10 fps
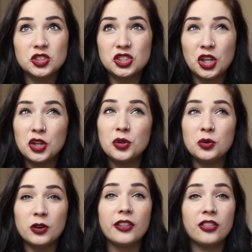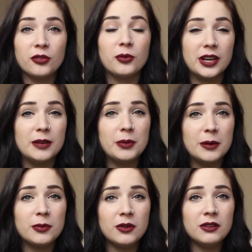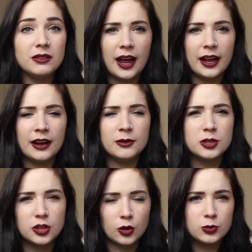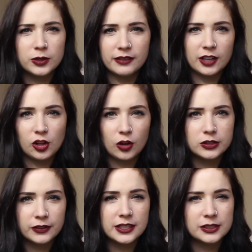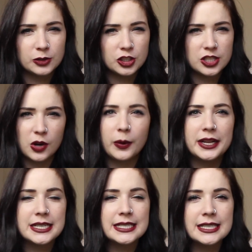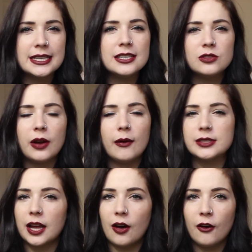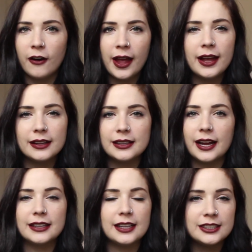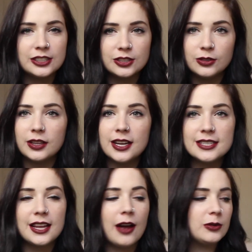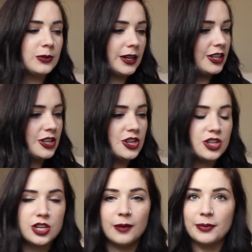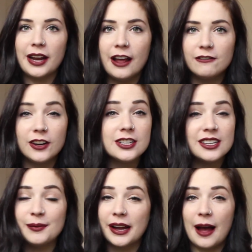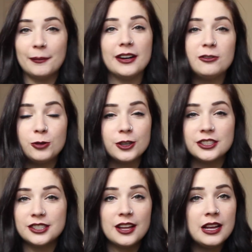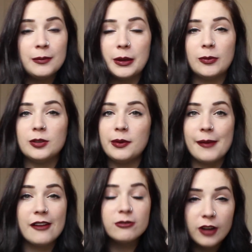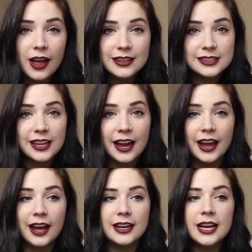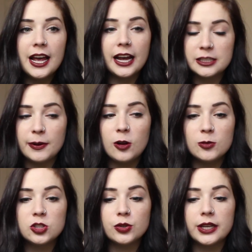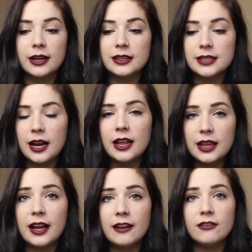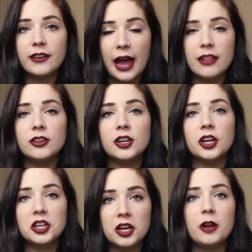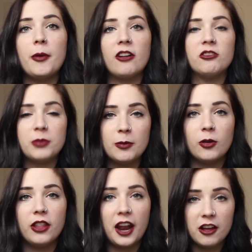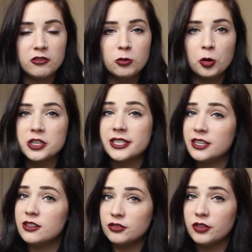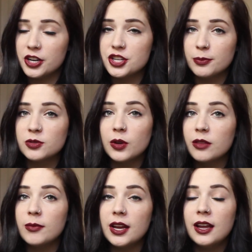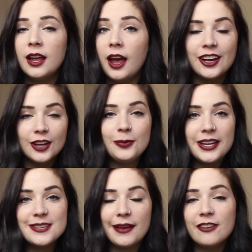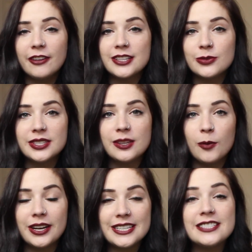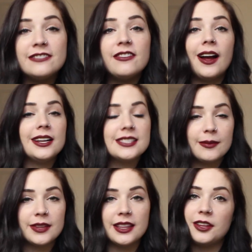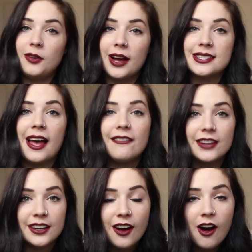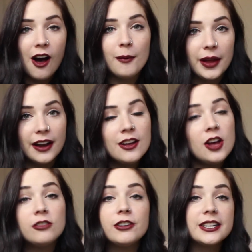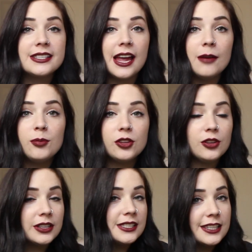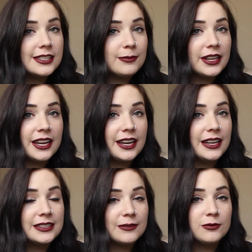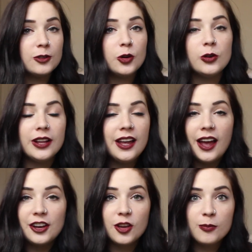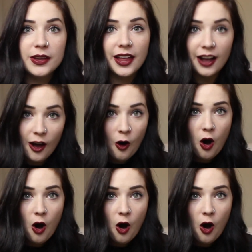2 or 3 people, and those weren't even close friends, it was just acquaintances. So I was like, all right, like let's do this. I was ready to just jump in head first. I'm like, I'm gonna force people to be my friends, and it's been almost 3 years, and I think I've gathered a good amount of people that I have forced into friendships with me. A good way to make friends with someone is to find something that you guys have in common. For example, you can see somebody eating some food and you can be like,